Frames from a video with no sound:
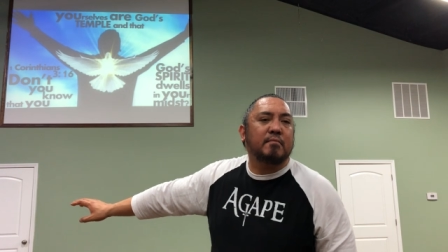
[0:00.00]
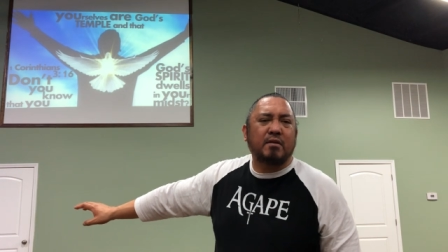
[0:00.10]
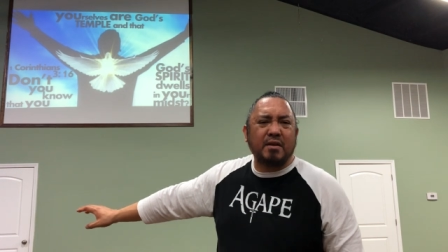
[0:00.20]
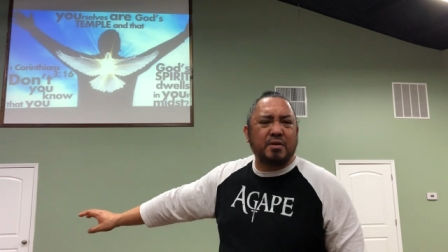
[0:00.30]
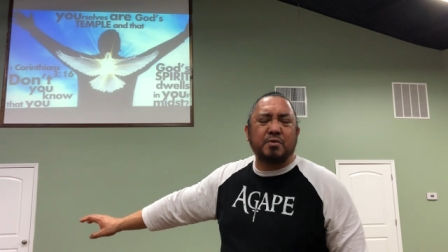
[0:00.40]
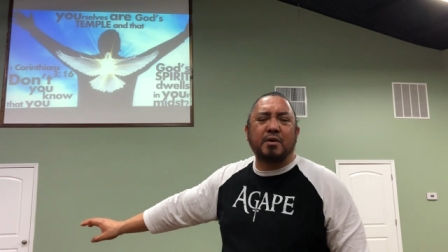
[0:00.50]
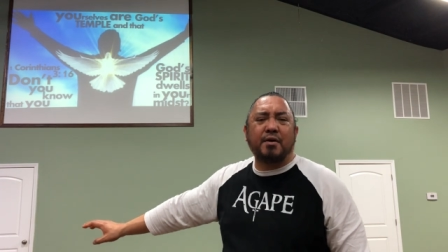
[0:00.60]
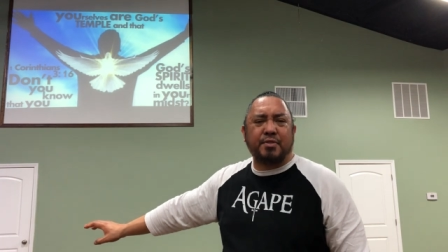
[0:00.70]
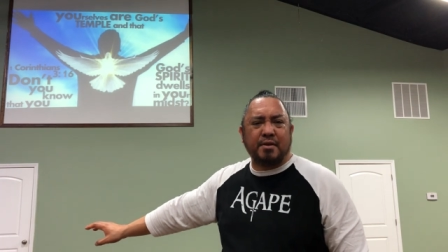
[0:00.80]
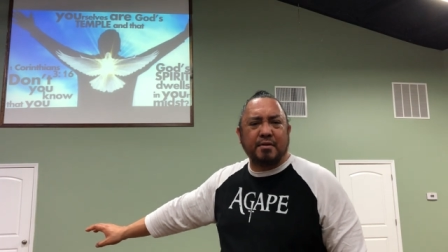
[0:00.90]
You didn't do
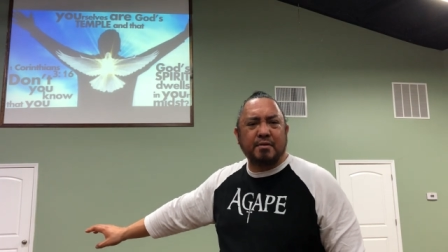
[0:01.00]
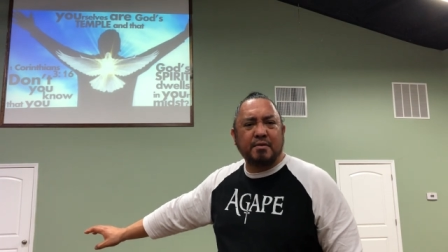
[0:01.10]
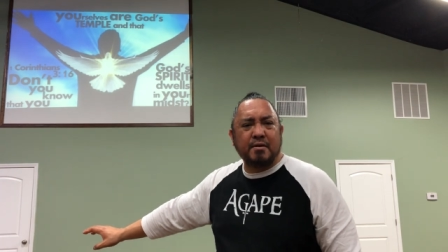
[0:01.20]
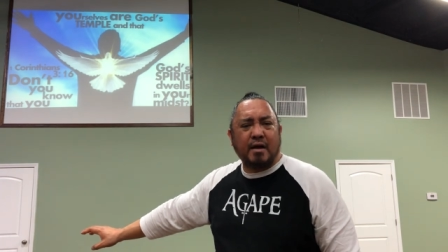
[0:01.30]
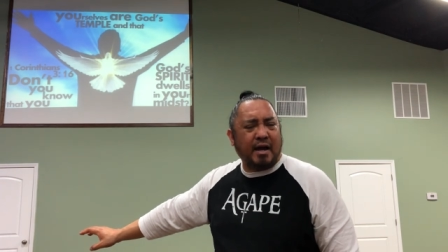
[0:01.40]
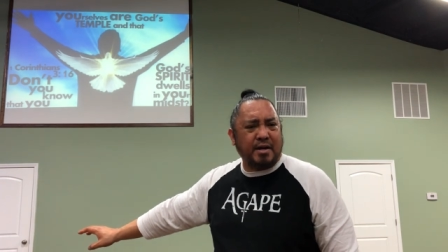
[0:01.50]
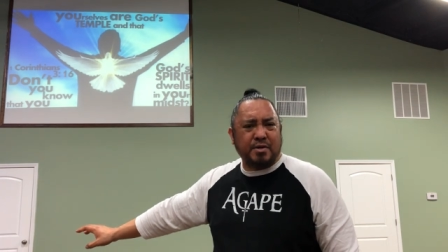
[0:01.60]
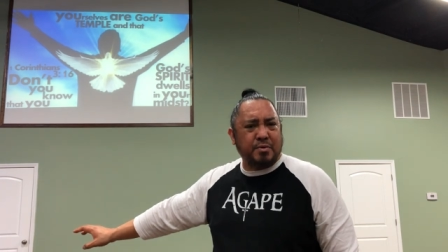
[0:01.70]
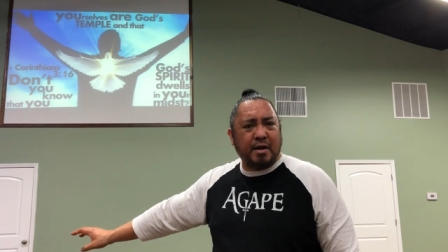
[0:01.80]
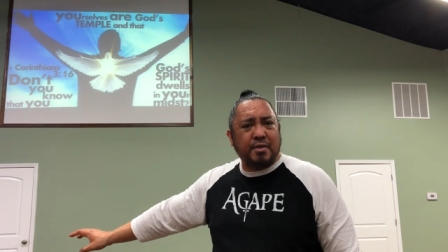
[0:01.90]
nothing. I
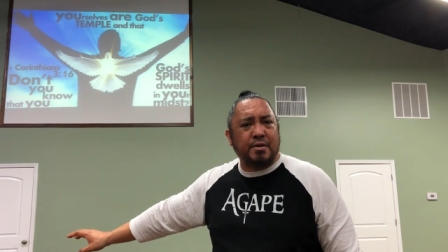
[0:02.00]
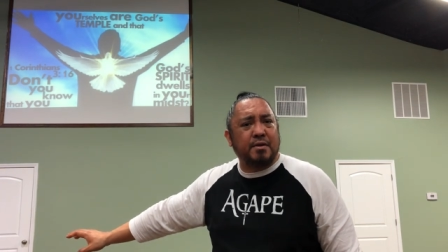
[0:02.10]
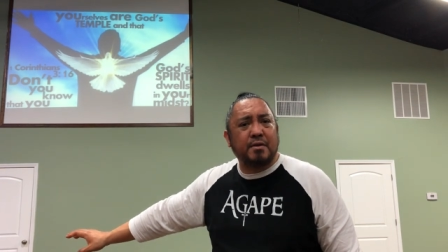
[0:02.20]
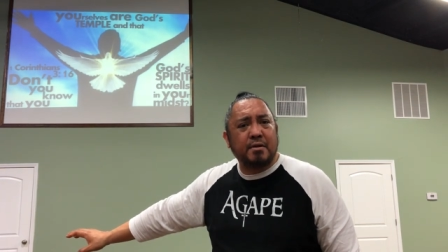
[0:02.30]
didn't do nothing.